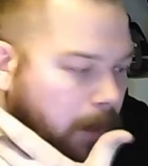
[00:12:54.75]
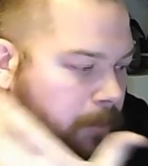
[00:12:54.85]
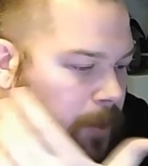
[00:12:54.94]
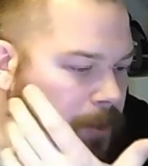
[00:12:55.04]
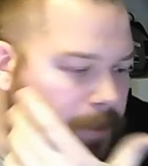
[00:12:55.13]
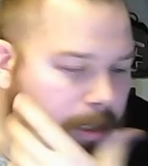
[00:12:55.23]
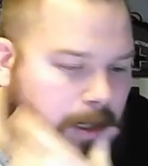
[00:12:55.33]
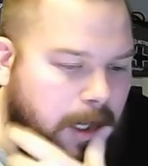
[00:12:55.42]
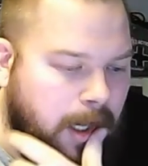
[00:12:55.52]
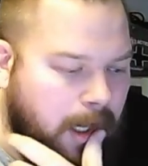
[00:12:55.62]
just
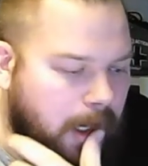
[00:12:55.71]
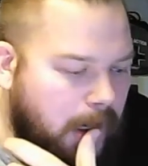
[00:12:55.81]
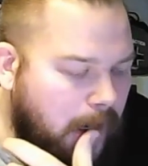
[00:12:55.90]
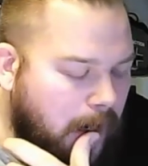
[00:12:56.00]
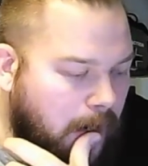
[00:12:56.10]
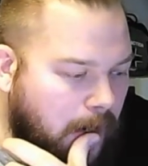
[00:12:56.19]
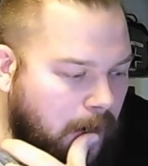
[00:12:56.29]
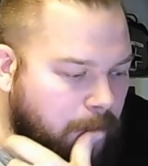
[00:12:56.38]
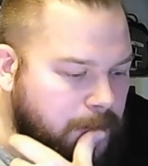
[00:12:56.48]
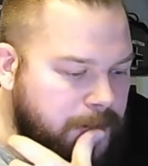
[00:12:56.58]

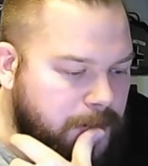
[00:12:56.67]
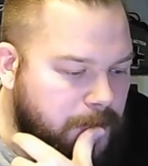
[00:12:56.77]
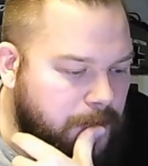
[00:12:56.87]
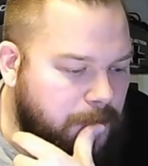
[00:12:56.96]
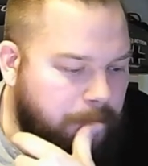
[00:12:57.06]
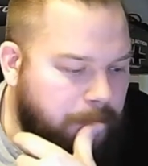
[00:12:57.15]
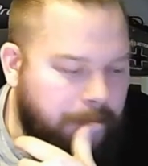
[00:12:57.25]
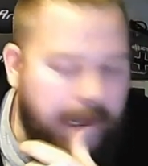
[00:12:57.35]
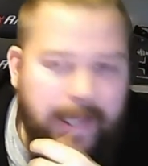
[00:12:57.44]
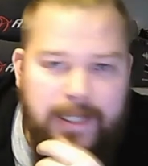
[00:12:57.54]
I want to
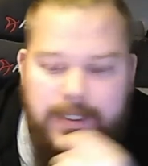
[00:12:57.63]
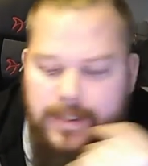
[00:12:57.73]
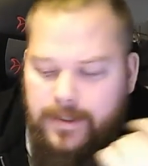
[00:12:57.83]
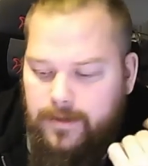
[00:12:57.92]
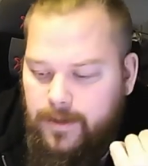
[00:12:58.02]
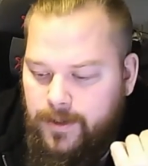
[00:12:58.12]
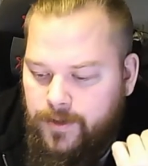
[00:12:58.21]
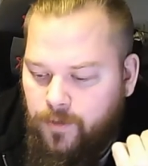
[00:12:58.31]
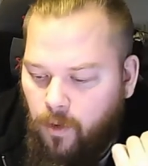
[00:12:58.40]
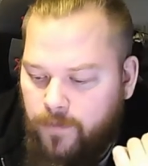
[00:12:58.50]
paint
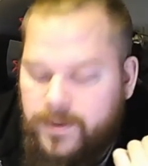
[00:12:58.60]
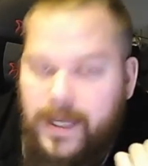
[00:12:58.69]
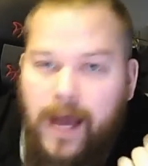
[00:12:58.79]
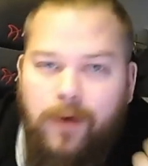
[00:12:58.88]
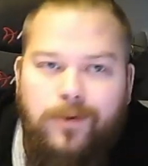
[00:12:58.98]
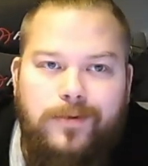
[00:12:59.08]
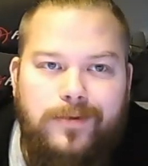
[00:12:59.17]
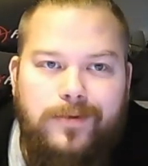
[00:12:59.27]
dwarves now,